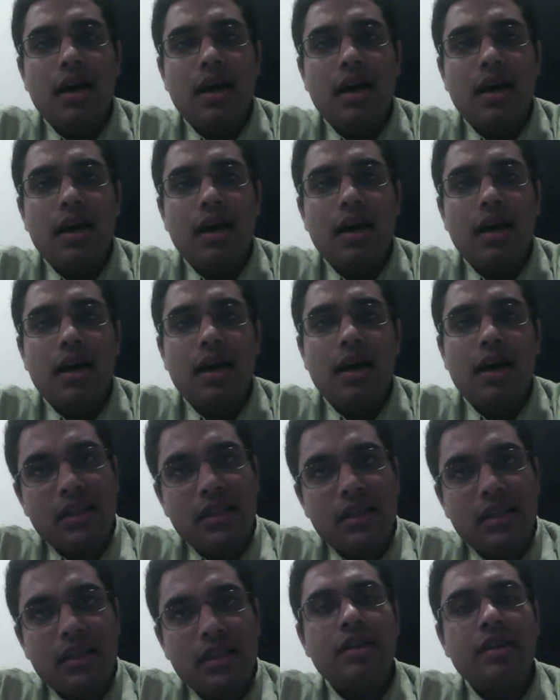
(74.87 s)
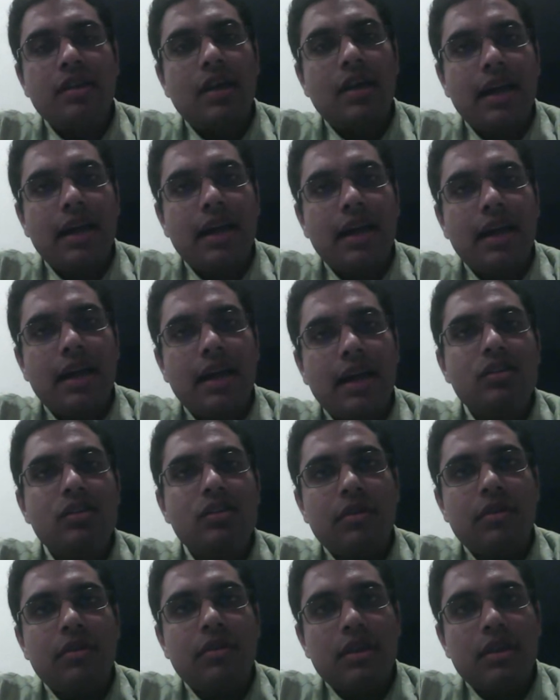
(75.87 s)
There are different kinds of
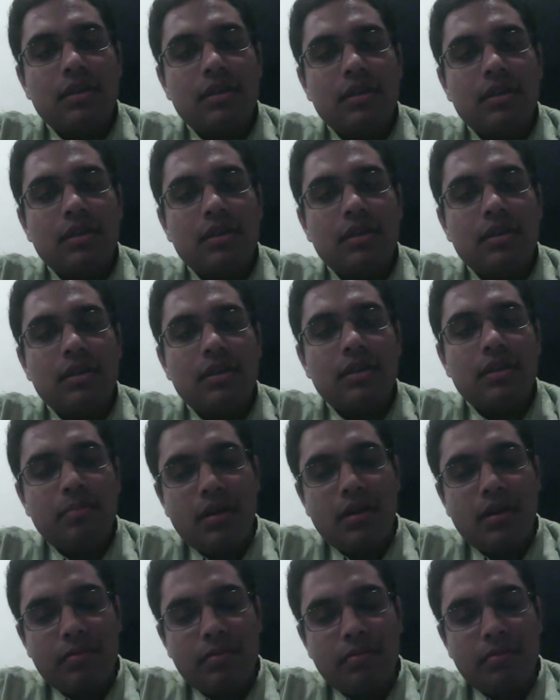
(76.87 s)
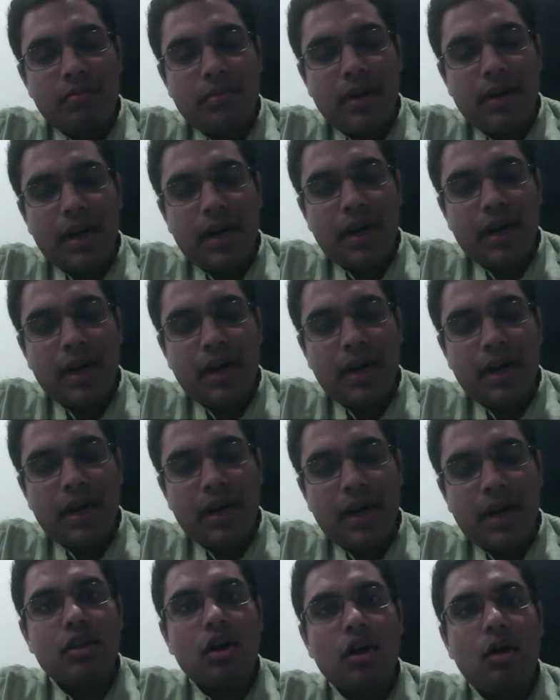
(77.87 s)
uh,
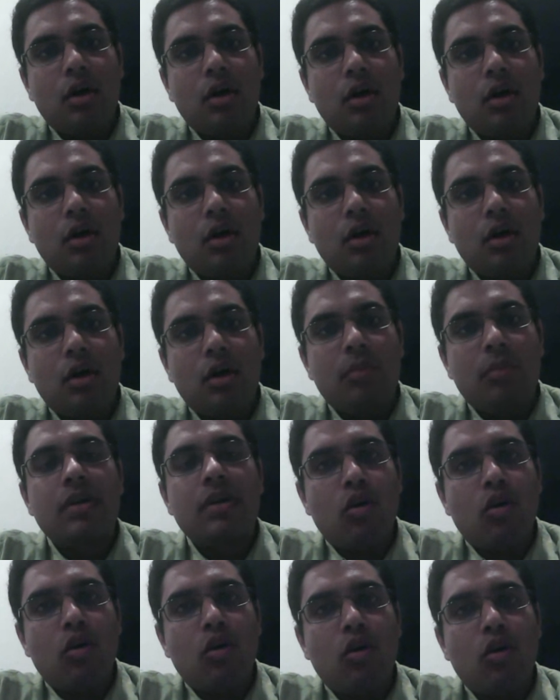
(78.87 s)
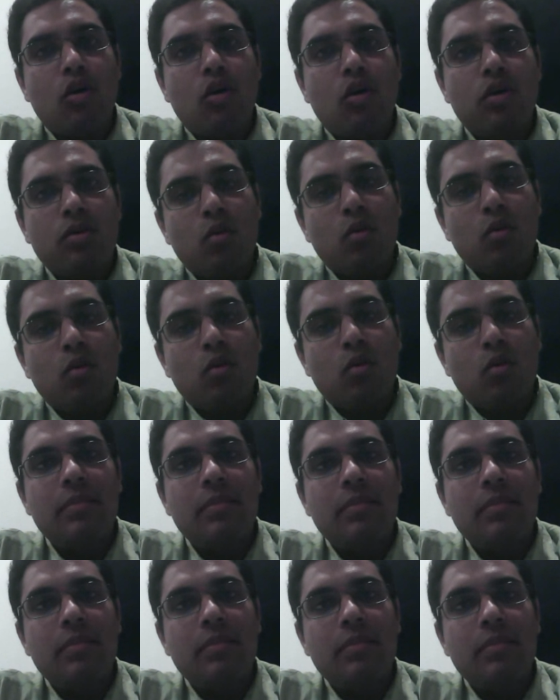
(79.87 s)
practices adopted by the court. One of them
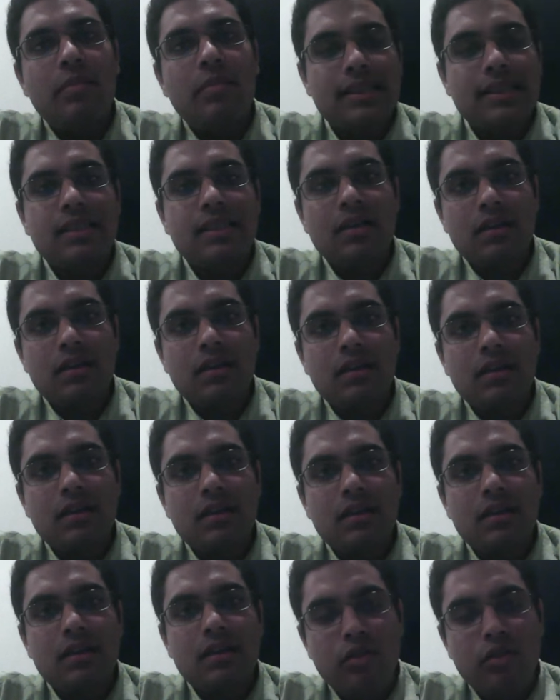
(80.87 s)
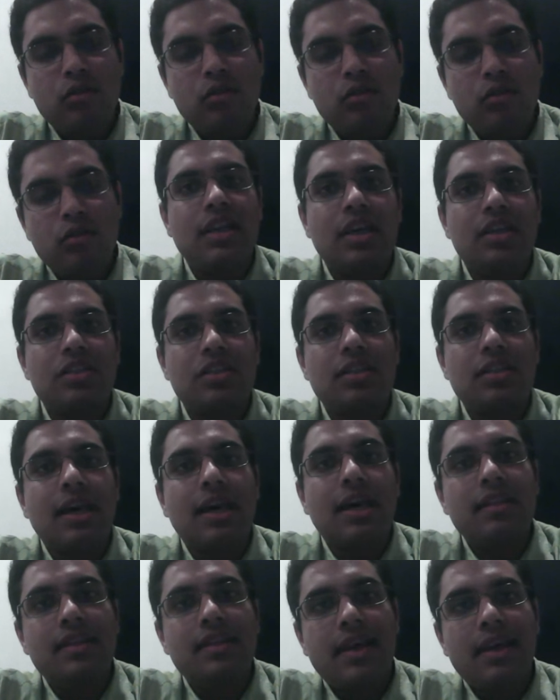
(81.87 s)
is that it reviews
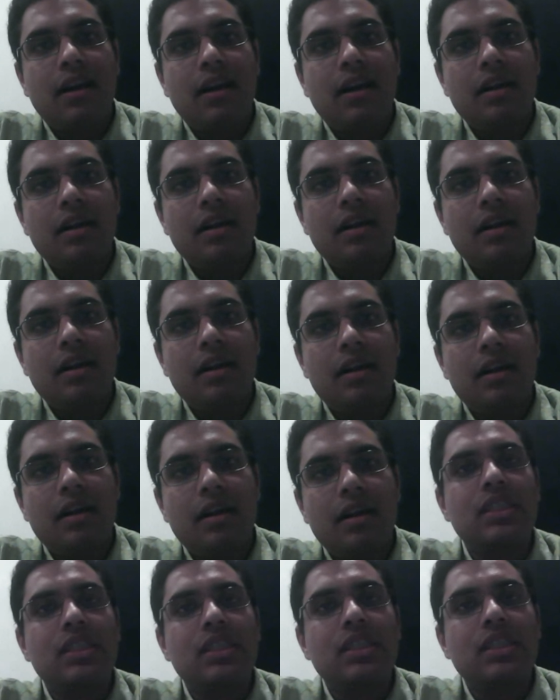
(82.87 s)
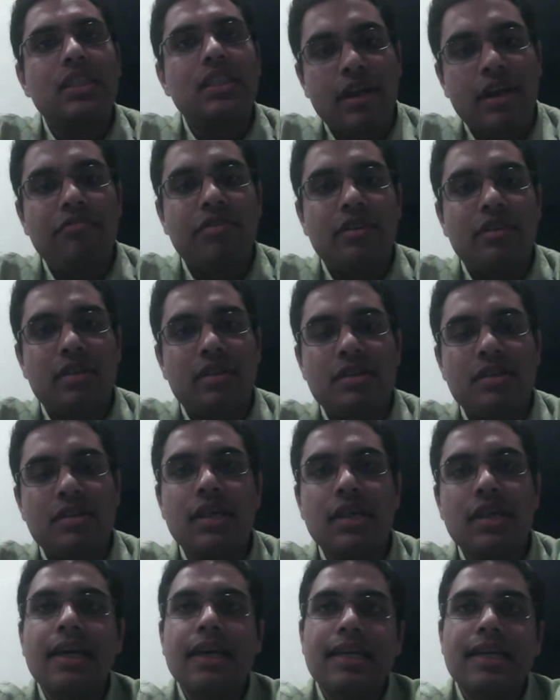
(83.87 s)
legislation and then, under the principle of
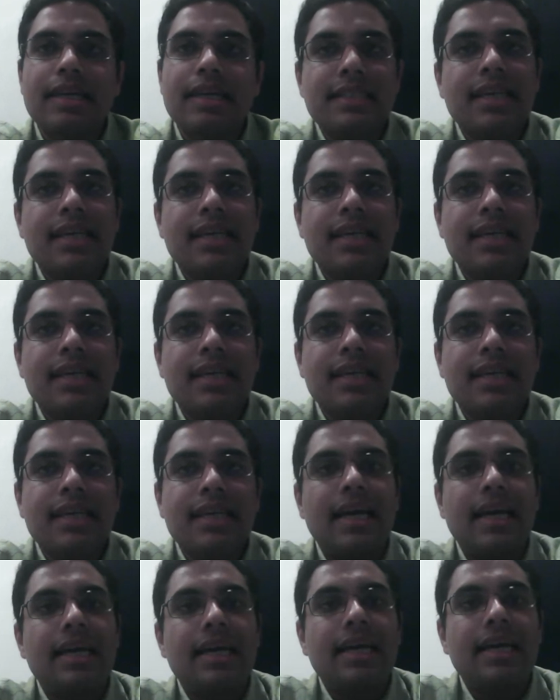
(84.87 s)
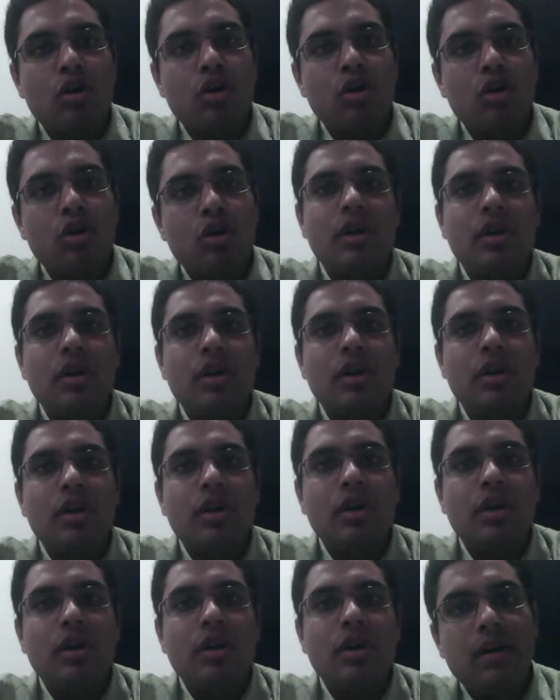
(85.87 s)
deference, decides not to invalidate it
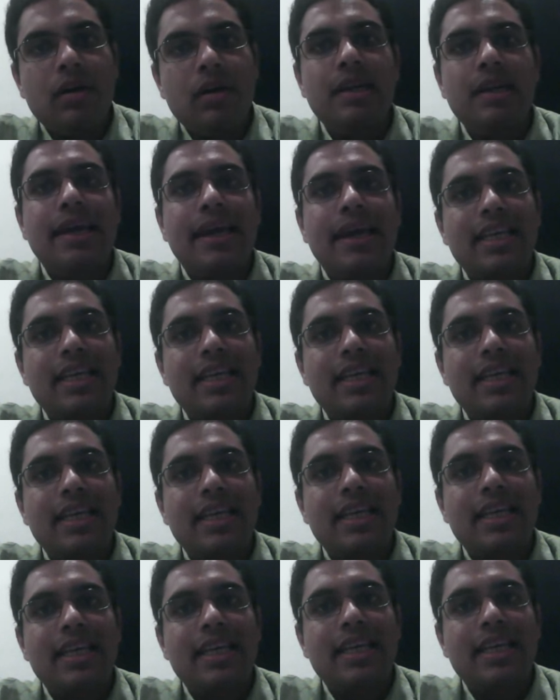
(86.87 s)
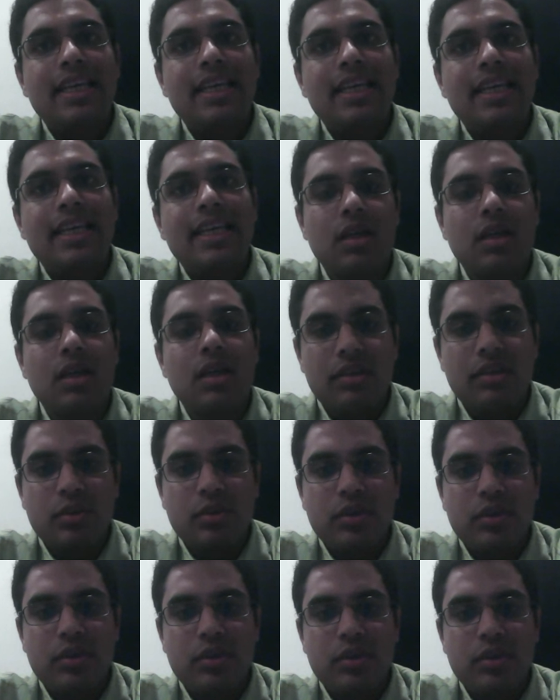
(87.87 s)
but merely expresses some misgivings
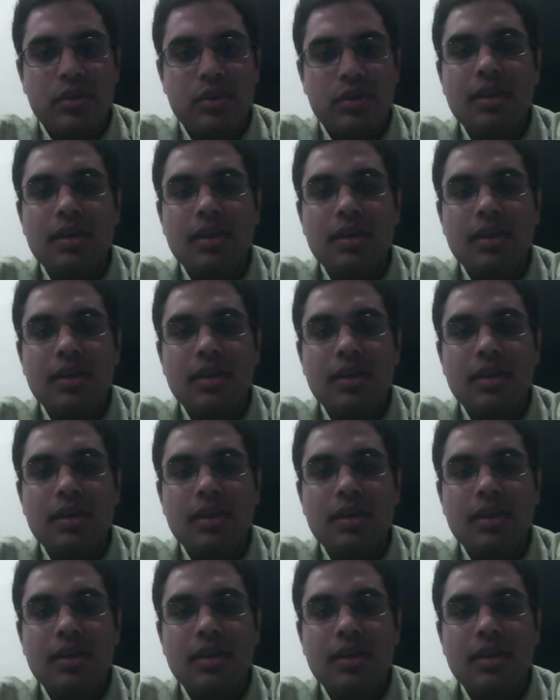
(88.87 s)
with it.